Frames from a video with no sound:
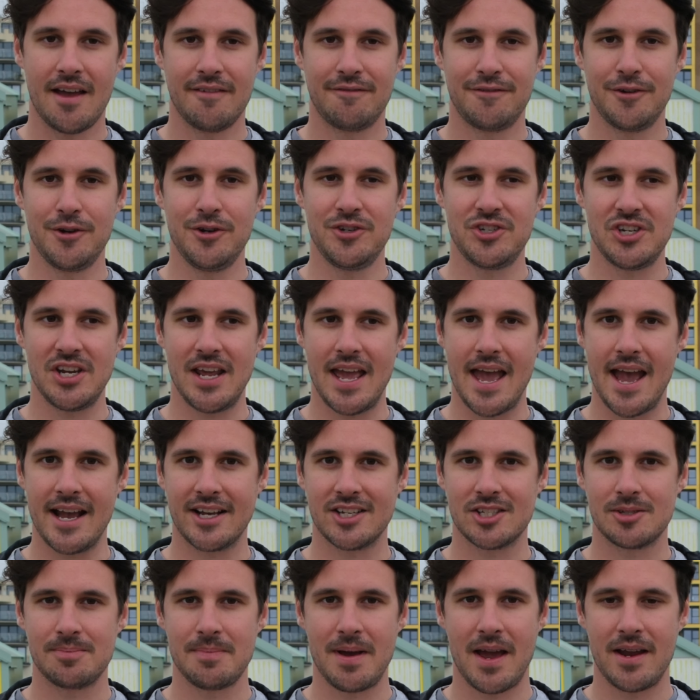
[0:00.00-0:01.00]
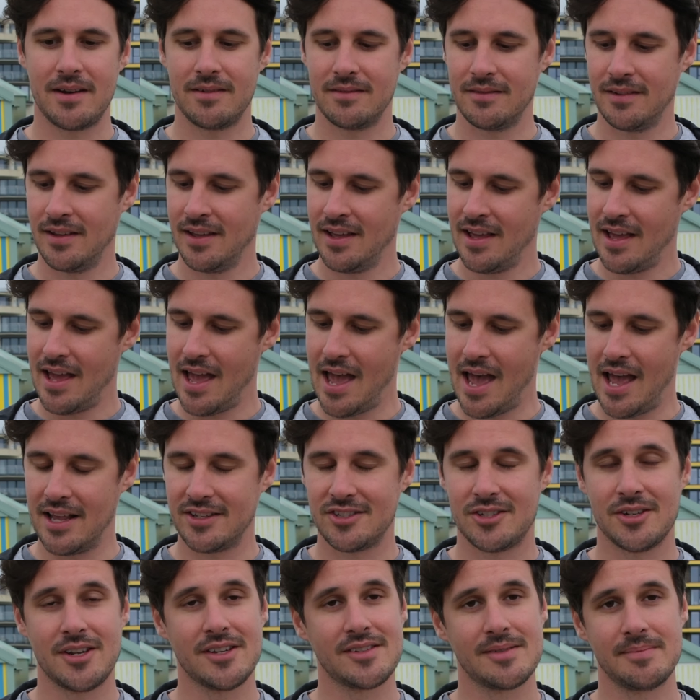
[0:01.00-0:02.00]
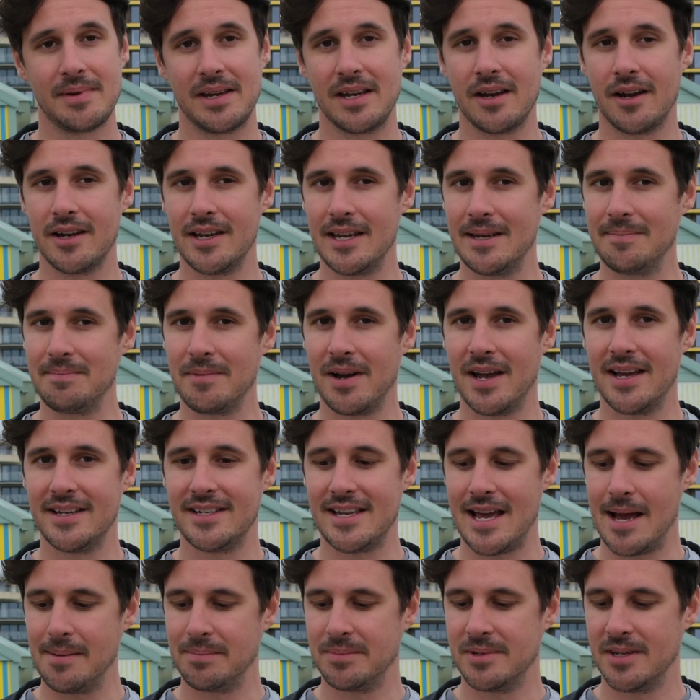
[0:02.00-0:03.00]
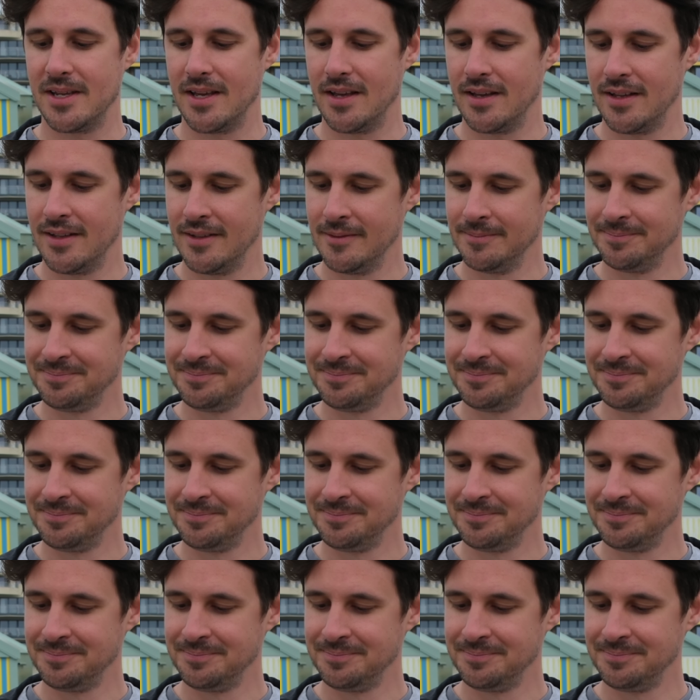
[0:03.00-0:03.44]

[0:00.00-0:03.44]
Fuji X mount, so it doesn't mean I need my adapter.